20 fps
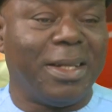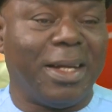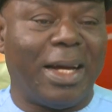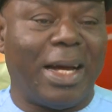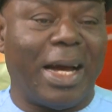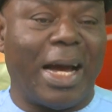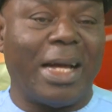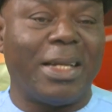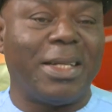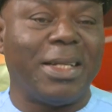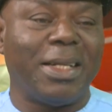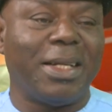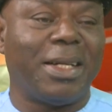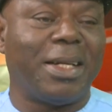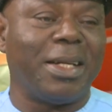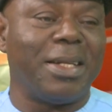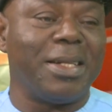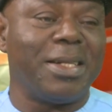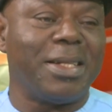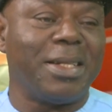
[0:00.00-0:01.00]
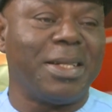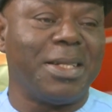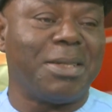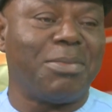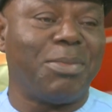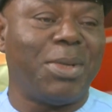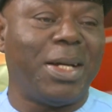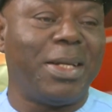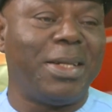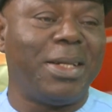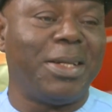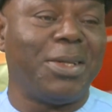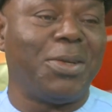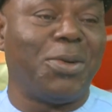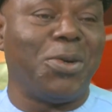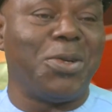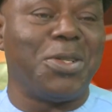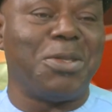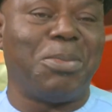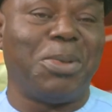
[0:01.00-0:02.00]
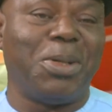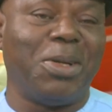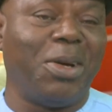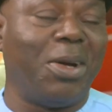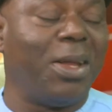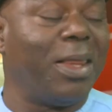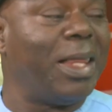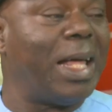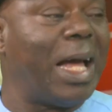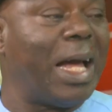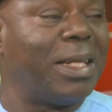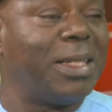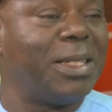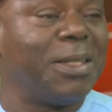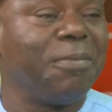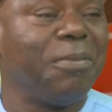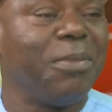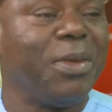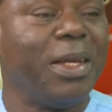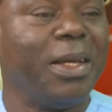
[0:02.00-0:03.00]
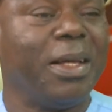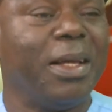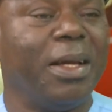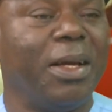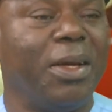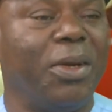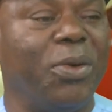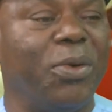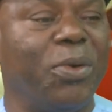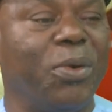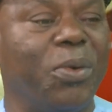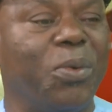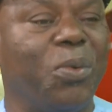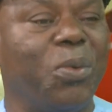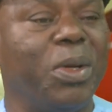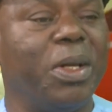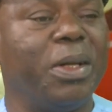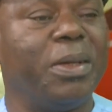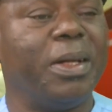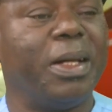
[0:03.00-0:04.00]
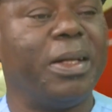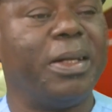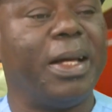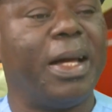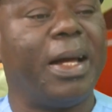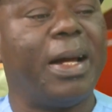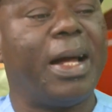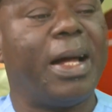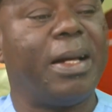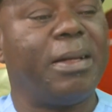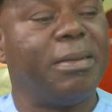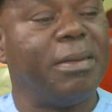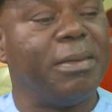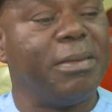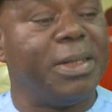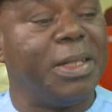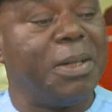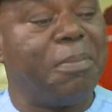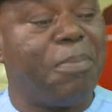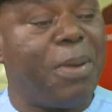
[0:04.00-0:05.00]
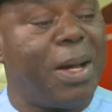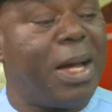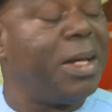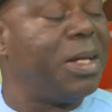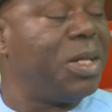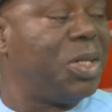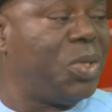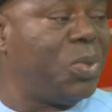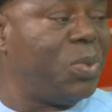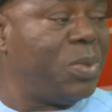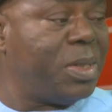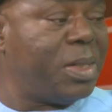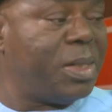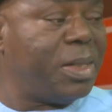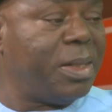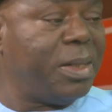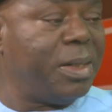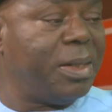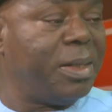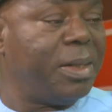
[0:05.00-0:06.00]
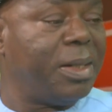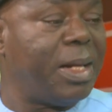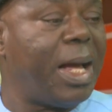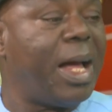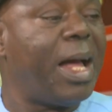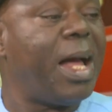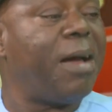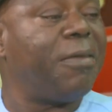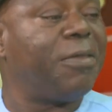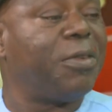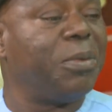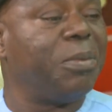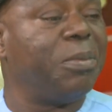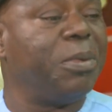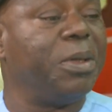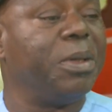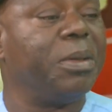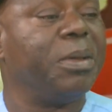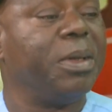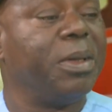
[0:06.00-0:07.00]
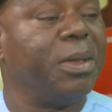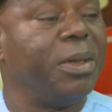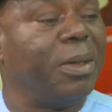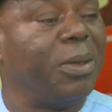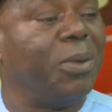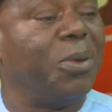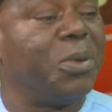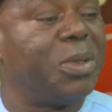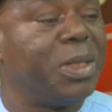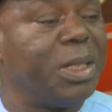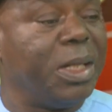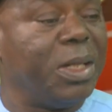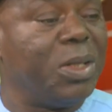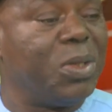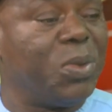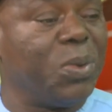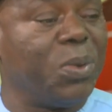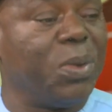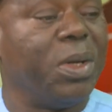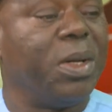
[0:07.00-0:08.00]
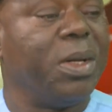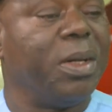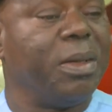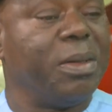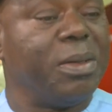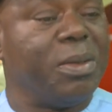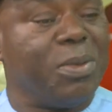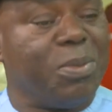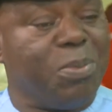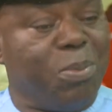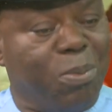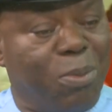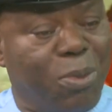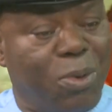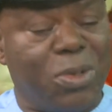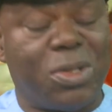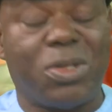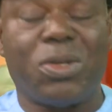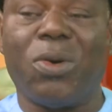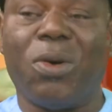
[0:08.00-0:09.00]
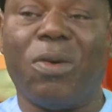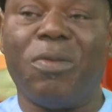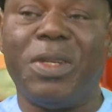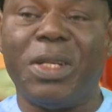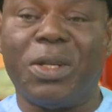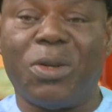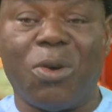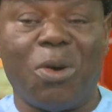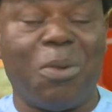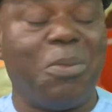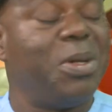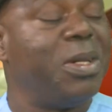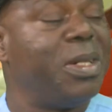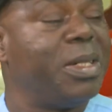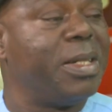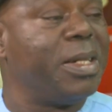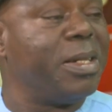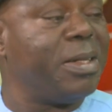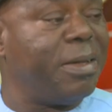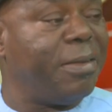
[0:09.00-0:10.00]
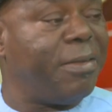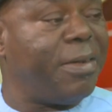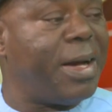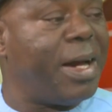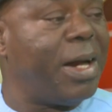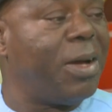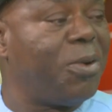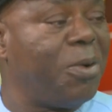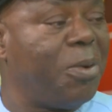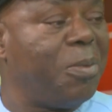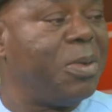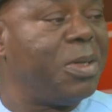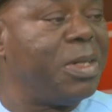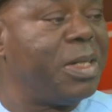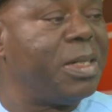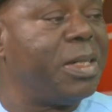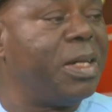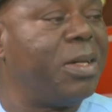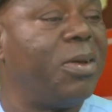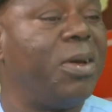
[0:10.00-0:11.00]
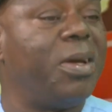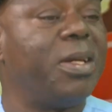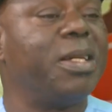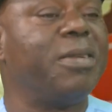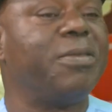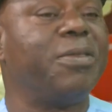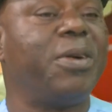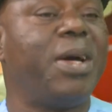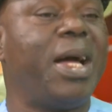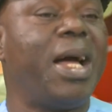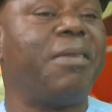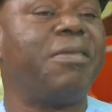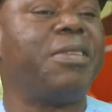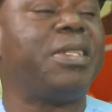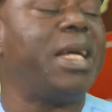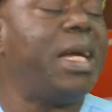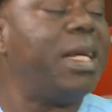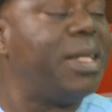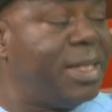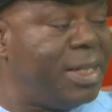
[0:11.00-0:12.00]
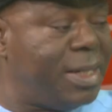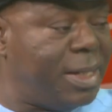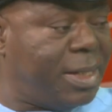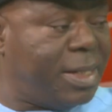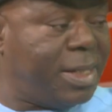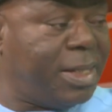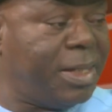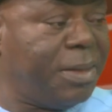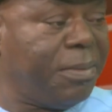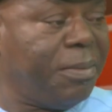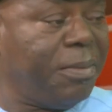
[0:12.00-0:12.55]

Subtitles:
I think his mandate goes beyond that. You know, there are the deeper issues that have to be looked into. Most of the communities, riverine communities, they don't even have jetties,